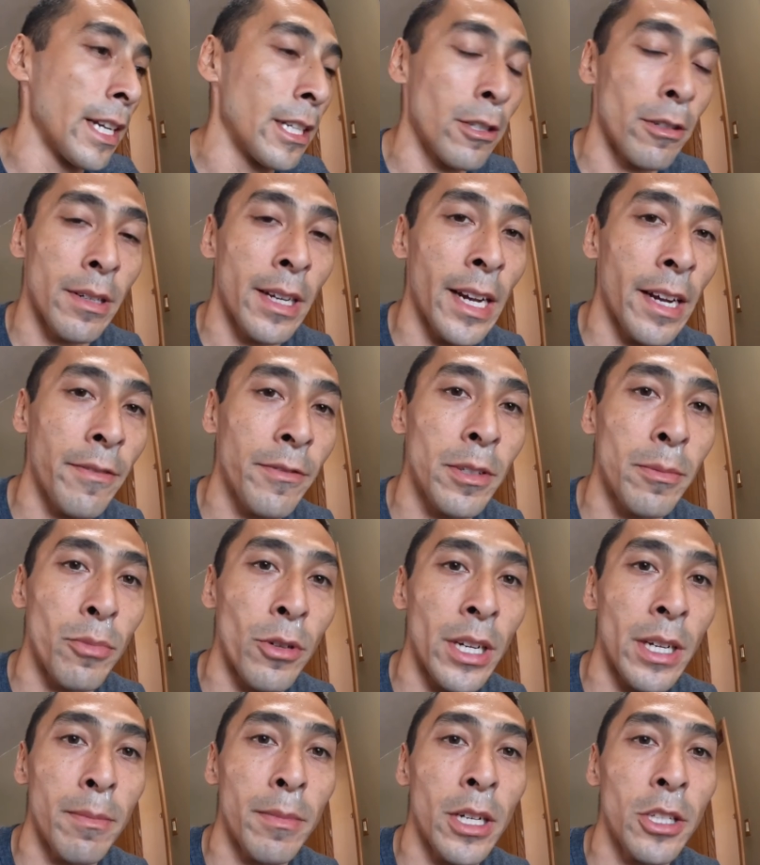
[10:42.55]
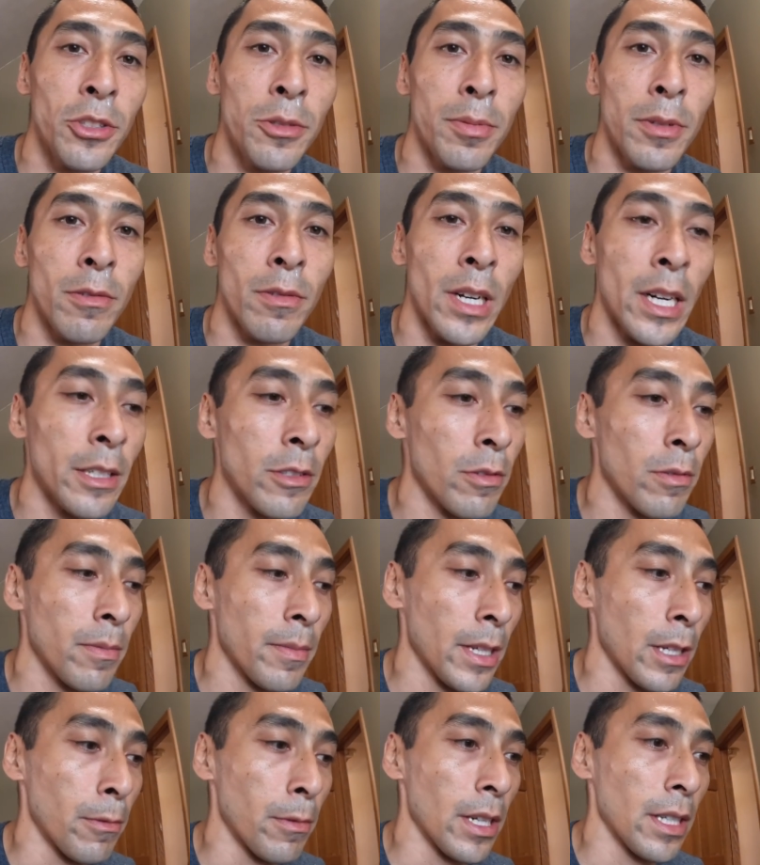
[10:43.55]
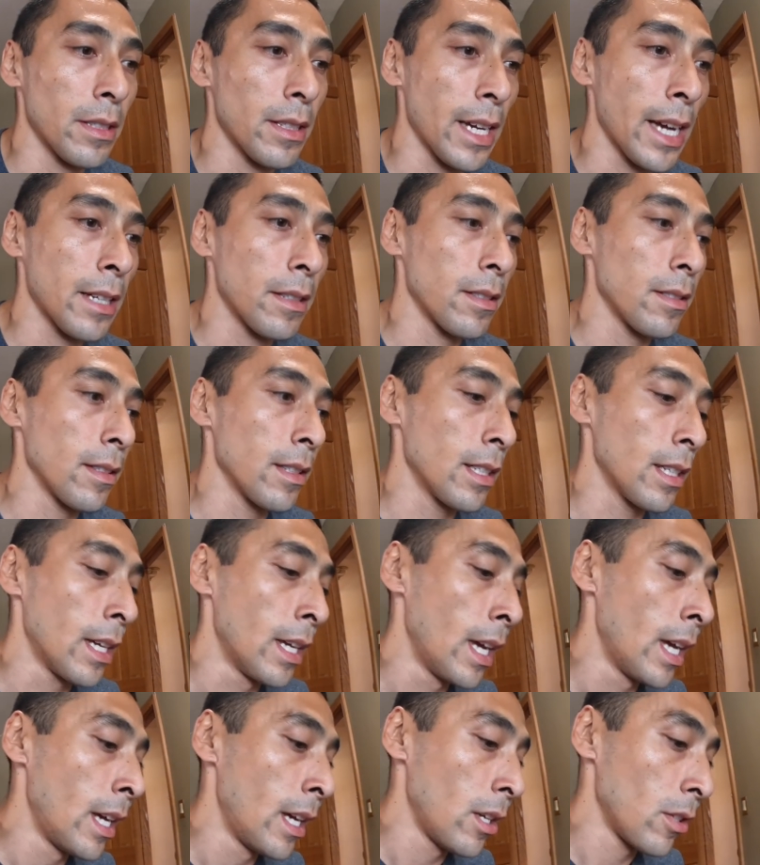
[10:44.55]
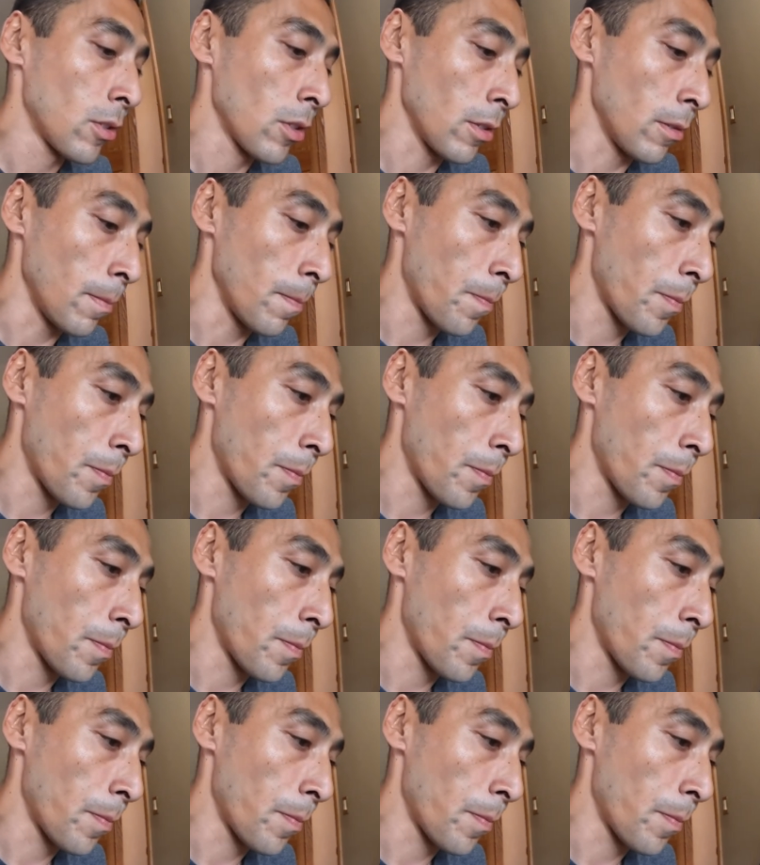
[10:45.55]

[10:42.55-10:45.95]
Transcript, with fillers: I don't have to bring multiple rods with me. It works excellent. So